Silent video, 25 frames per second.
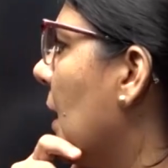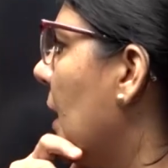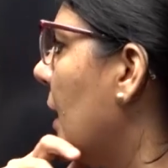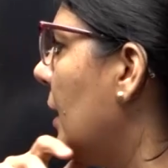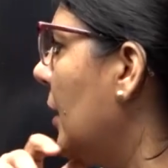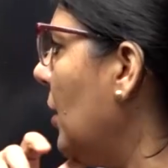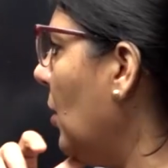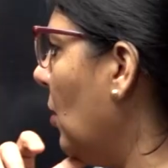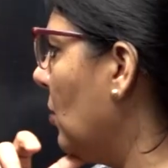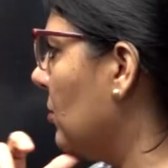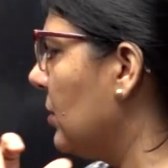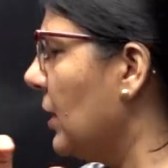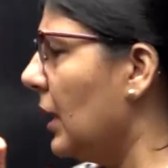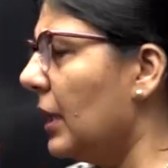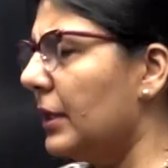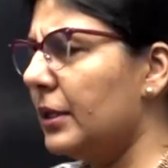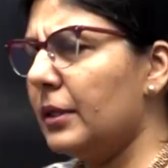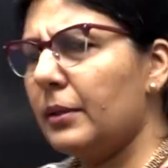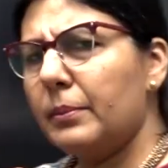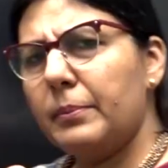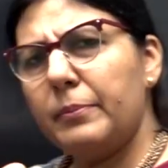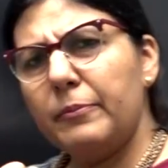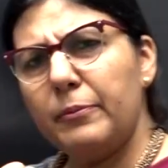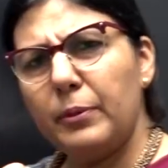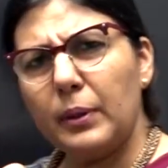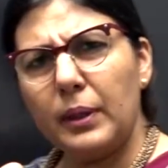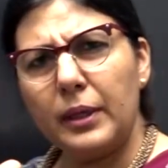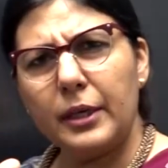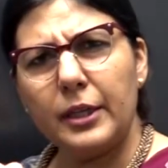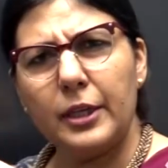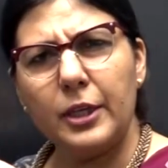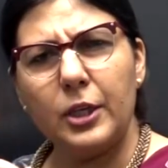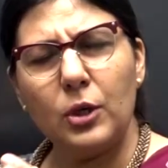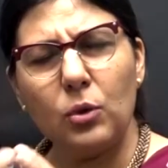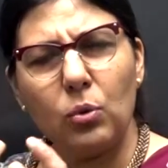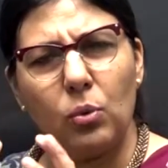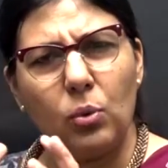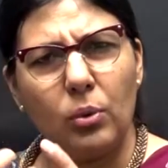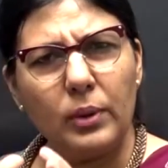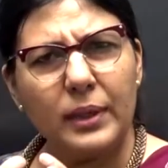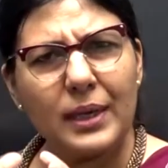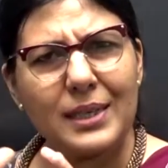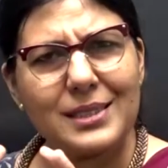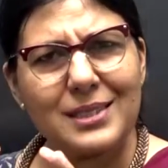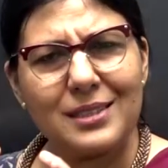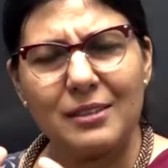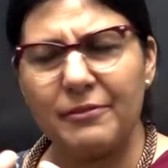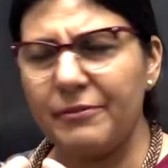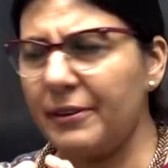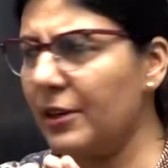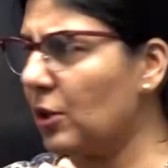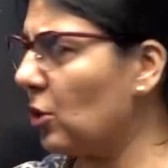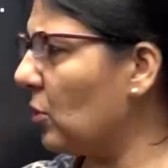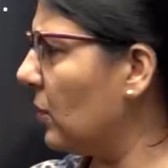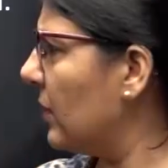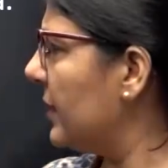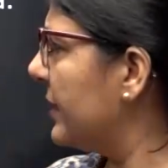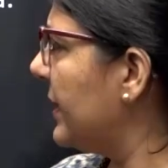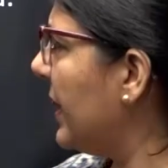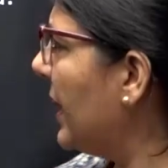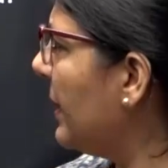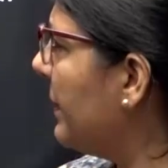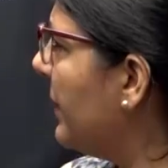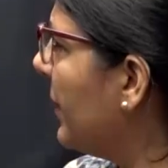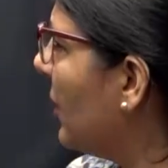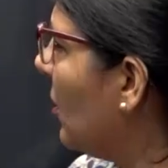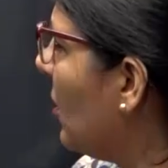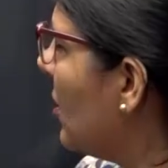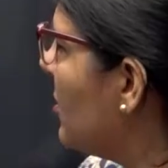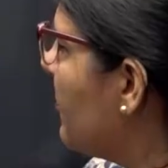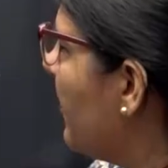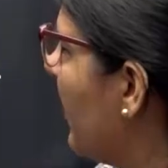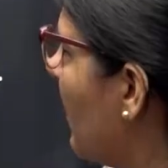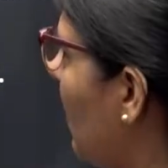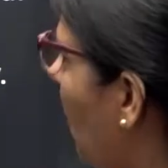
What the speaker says: No, the word Q doesn't fit over there because we